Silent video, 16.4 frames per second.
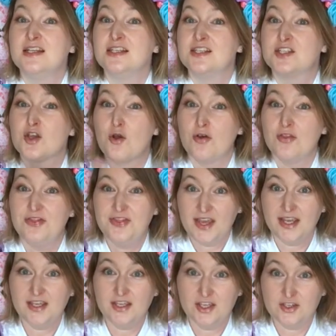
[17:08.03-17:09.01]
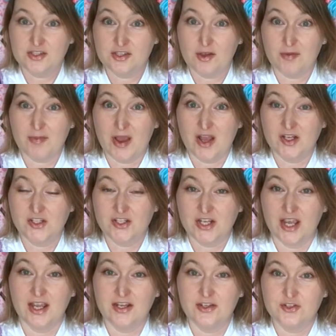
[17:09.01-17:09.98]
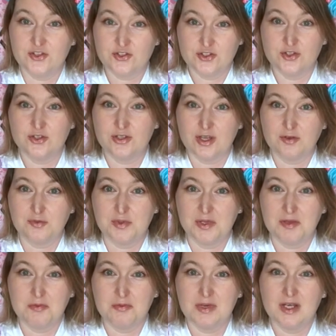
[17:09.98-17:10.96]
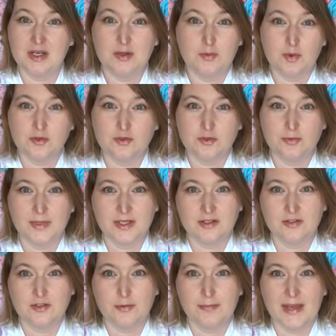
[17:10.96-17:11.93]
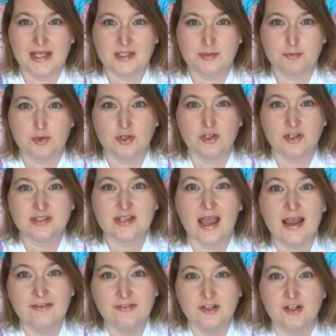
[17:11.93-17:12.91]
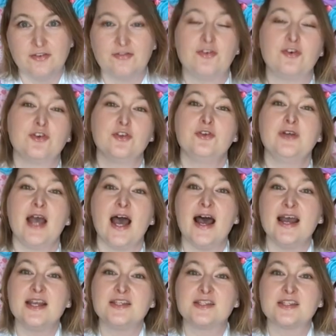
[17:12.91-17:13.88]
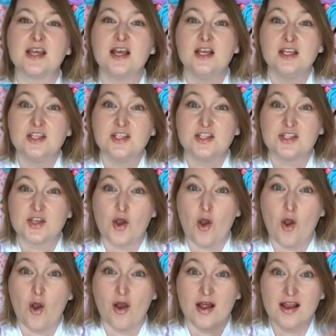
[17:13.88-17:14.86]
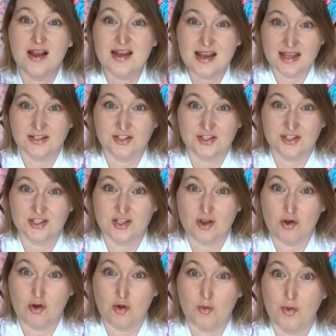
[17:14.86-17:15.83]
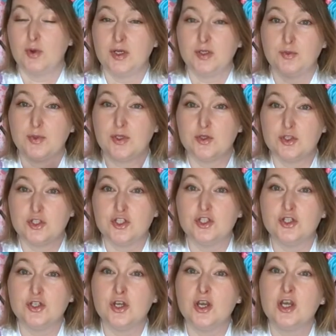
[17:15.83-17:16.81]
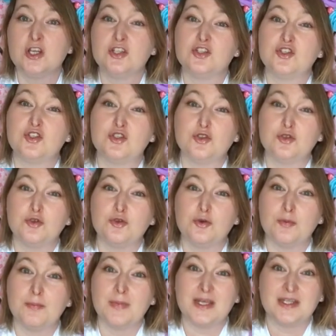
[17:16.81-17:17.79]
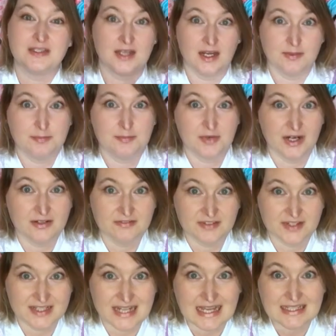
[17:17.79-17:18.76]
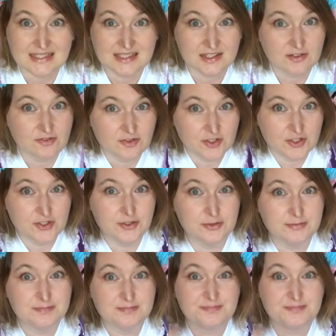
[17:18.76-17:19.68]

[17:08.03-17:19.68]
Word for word: So thank you so much and just know that we really want to make the best product ever for you guys. So let us know what we could do to make that brand fantastic for you.